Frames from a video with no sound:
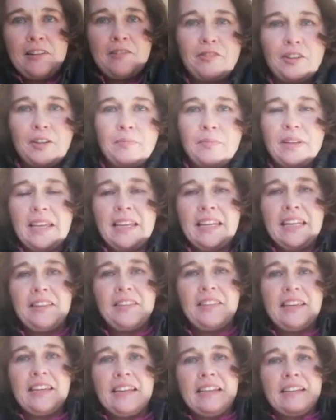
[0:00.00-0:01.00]
from
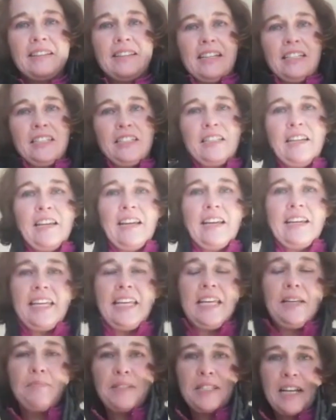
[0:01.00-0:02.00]
anything that
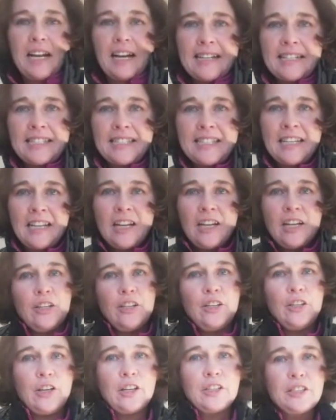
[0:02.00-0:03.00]
keeps us
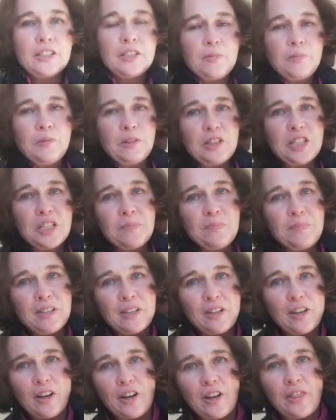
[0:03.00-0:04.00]
not worshiping
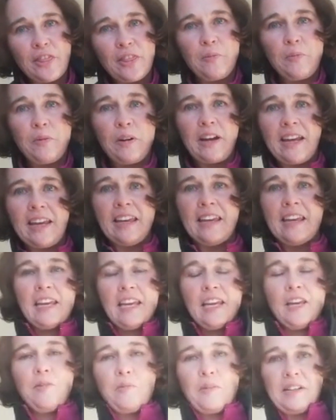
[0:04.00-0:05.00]
God the way
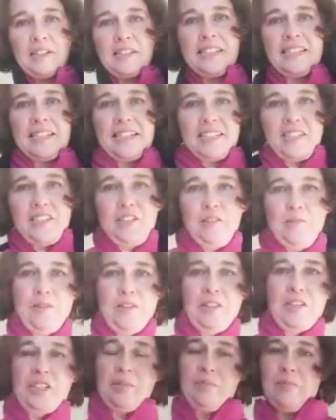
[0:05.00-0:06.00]
He wants us to
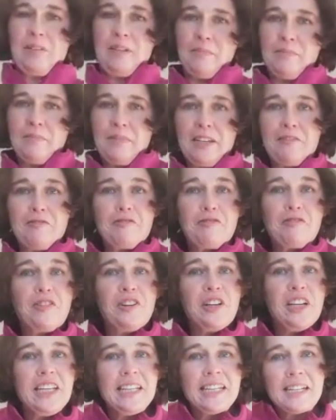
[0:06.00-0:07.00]
worship Him, in
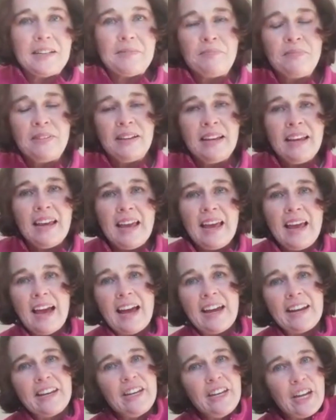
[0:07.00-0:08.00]
freedom
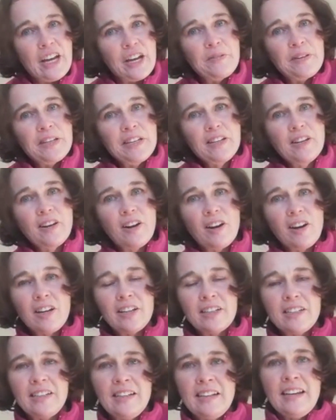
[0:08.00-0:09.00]
and knowing God
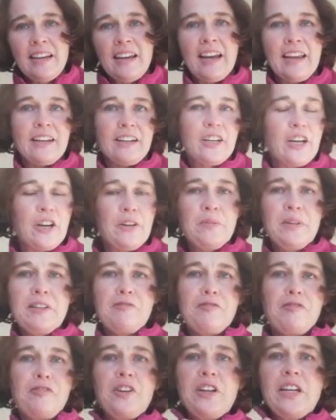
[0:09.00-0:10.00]
and going
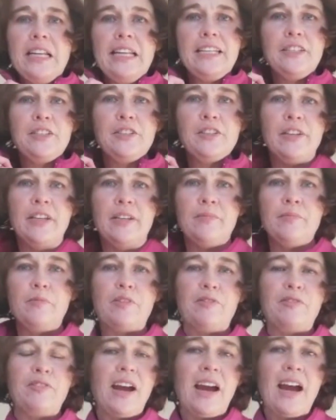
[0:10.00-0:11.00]
freely to Him
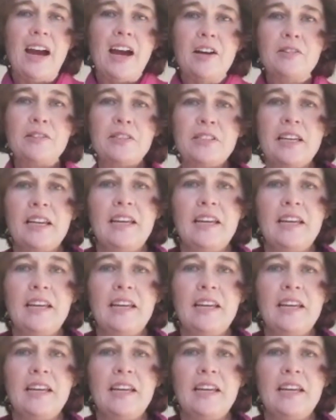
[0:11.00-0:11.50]
without